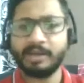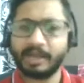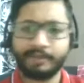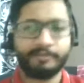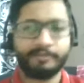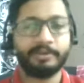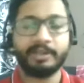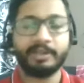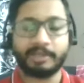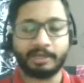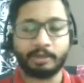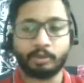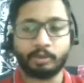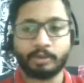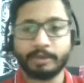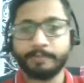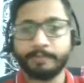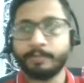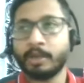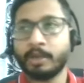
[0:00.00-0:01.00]
everything.
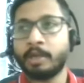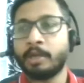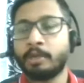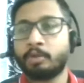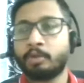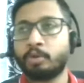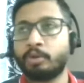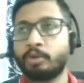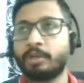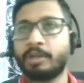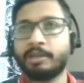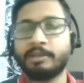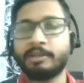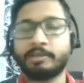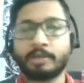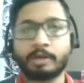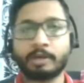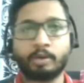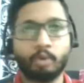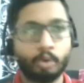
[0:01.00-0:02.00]
Okay. So there
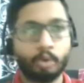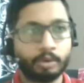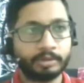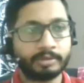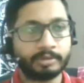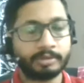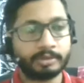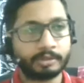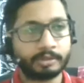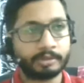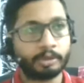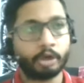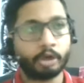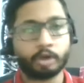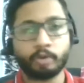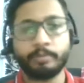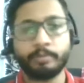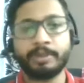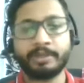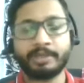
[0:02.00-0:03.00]
is a course
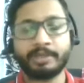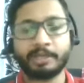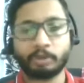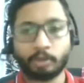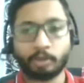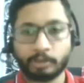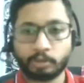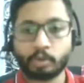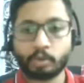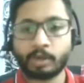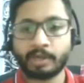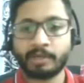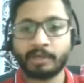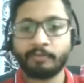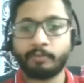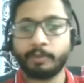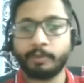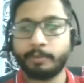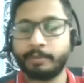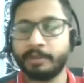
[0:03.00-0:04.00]
document that also I
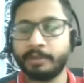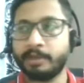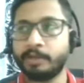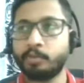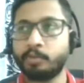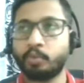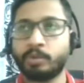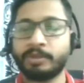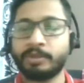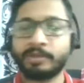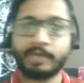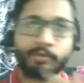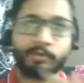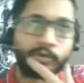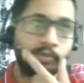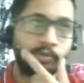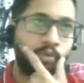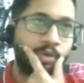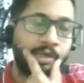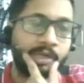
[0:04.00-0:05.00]
have prepared once I
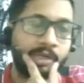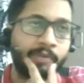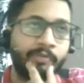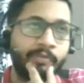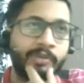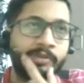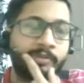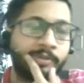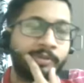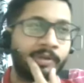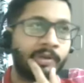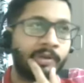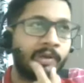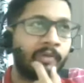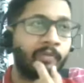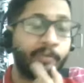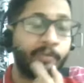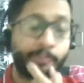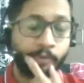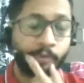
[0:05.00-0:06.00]
was working with
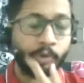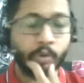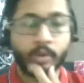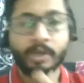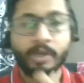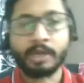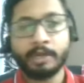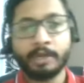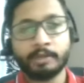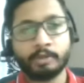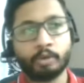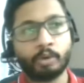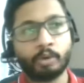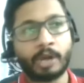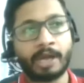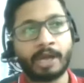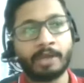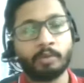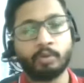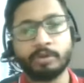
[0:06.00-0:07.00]
Wipro. So
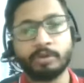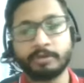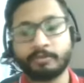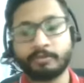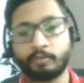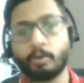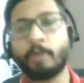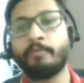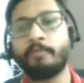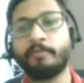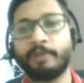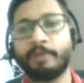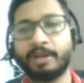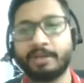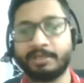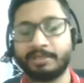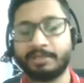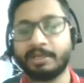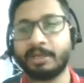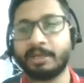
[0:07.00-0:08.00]
I was from
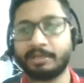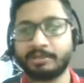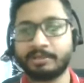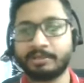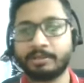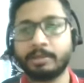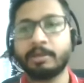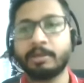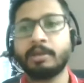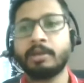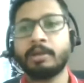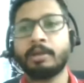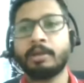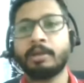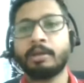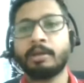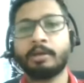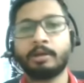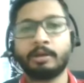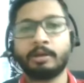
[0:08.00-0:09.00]
Veritas,
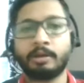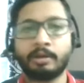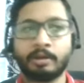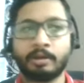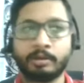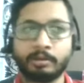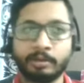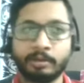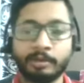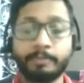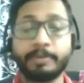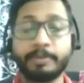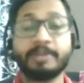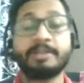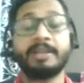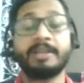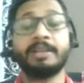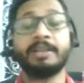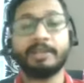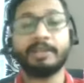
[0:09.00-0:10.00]

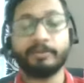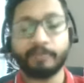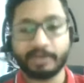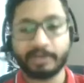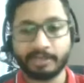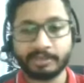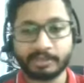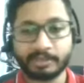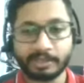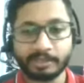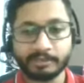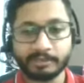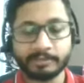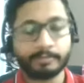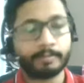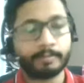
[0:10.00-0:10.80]
representing Veritas